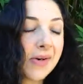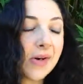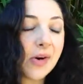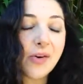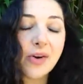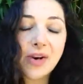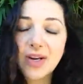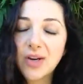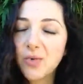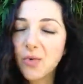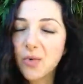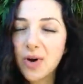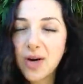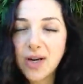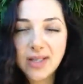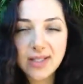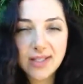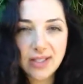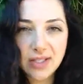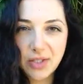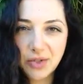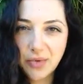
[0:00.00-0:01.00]
or in a work
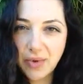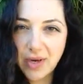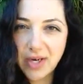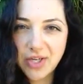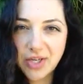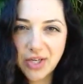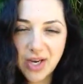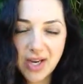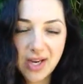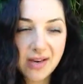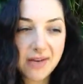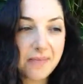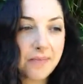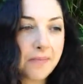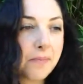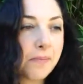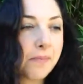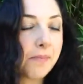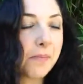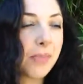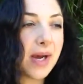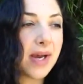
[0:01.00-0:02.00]
situation,
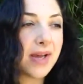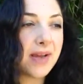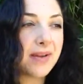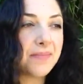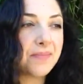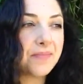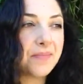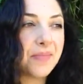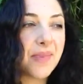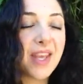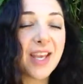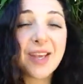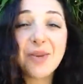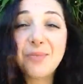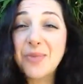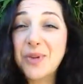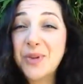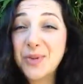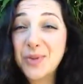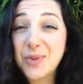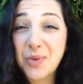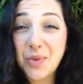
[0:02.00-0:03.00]
but it can
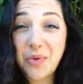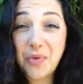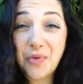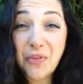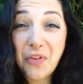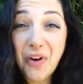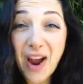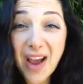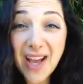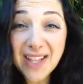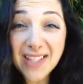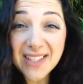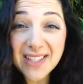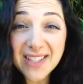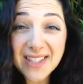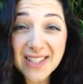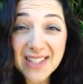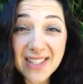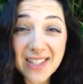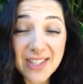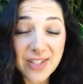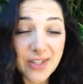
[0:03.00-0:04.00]
be used with
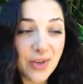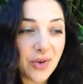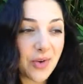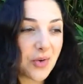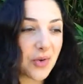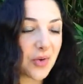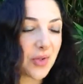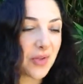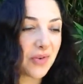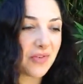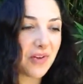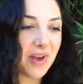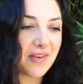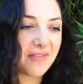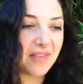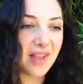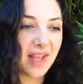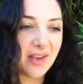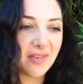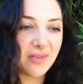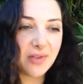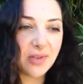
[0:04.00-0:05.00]
friends. So the 5
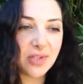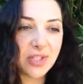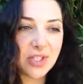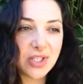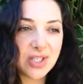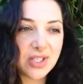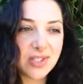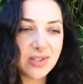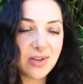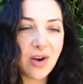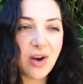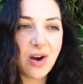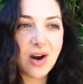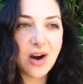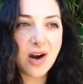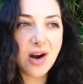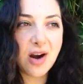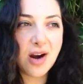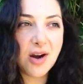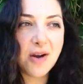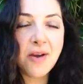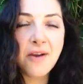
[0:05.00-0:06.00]
languages
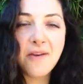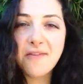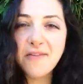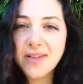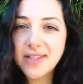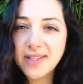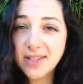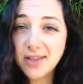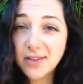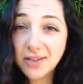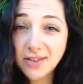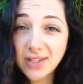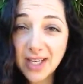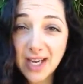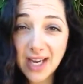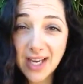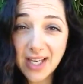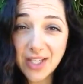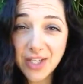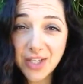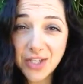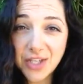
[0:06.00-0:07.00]
are physical
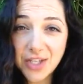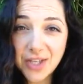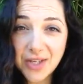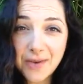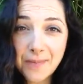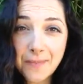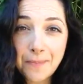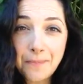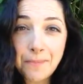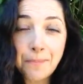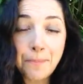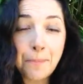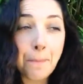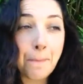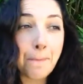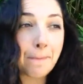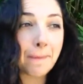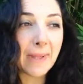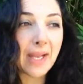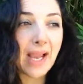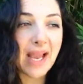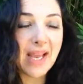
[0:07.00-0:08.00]
touch,
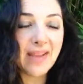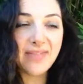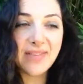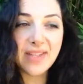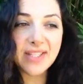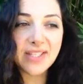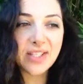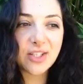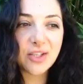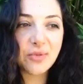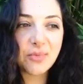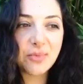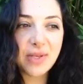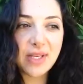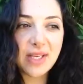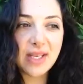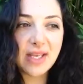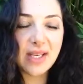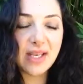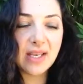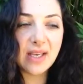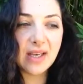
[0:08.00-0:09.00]
and this could
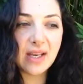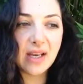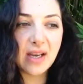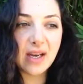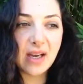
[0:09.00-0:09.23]
be,